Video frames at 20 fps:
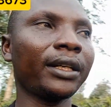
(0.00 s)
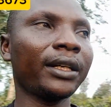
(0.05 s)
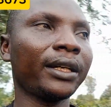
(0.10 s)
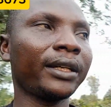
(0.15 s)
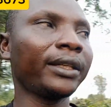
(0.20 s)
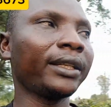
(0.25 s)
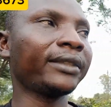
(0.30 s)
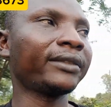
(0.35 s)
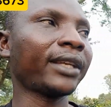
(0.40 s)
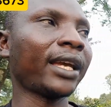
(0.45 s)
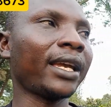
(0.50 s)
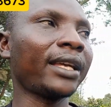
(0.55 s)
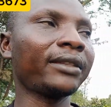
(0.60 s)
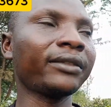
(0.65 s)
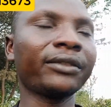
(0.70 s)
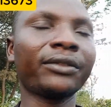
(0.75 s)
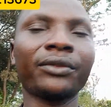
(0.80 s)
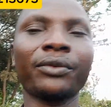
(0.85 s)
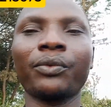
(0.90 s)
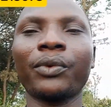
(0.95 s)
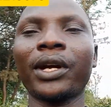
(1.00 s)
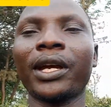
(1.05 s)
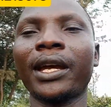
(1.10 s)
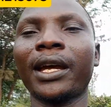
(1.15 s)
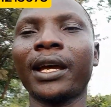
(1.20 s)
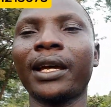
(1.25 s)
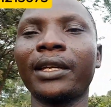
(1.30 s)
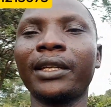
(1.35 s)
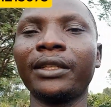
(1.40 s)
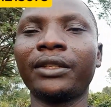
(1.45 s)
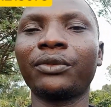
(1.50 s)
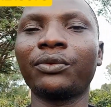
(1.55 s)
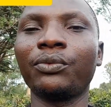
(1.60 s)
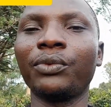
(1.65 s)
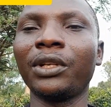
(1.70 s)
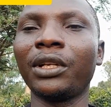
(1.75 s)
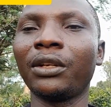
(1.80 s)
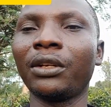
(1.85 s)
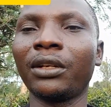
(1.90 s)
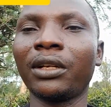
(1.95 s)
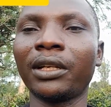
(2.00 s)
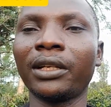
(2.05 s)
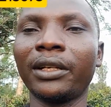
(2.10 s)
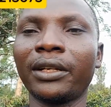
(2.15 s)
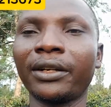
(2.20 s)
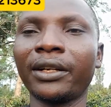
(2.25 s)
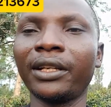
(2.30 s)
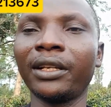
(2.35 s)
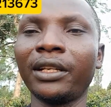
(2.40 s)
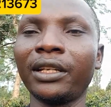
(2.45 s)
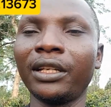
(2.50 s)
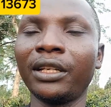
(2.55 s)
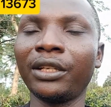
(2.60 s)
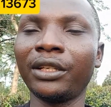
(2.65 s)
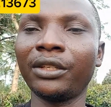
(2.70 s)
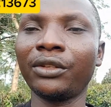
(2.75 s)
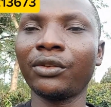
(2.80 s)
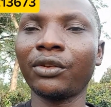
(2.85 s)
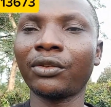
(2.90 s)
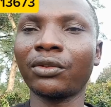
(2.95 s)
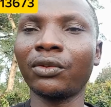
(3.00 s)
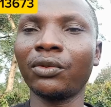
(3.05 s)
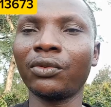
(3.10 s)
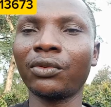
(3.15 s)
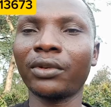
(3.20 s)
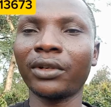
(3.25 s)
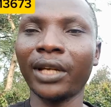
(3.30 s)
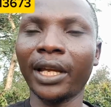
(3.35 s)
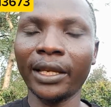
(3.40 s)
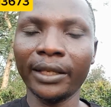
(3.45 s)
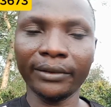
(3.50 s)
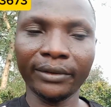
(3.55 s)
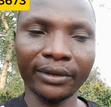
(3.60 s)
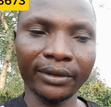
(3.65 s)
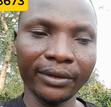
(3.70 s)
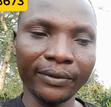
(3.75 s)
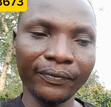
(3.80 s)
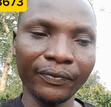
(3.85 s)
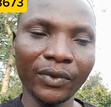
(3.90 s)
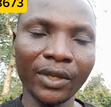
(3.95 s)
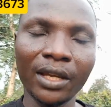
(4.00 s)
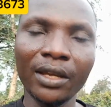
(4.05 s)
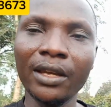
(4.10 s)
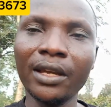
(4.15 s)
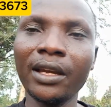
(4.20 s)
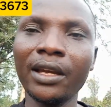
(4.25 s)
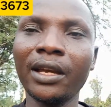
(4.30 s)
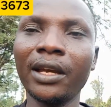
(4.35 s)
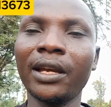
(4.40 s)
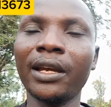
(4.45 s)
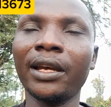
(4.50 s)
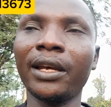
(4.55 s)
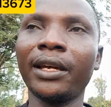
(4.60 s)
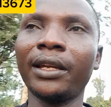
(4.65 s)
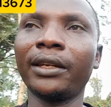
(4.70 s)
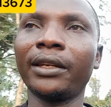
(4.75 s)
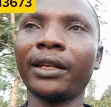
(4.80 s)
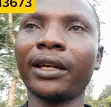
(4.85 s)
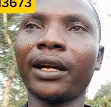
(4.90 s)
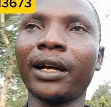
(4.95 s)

designs where it will really not look nice. And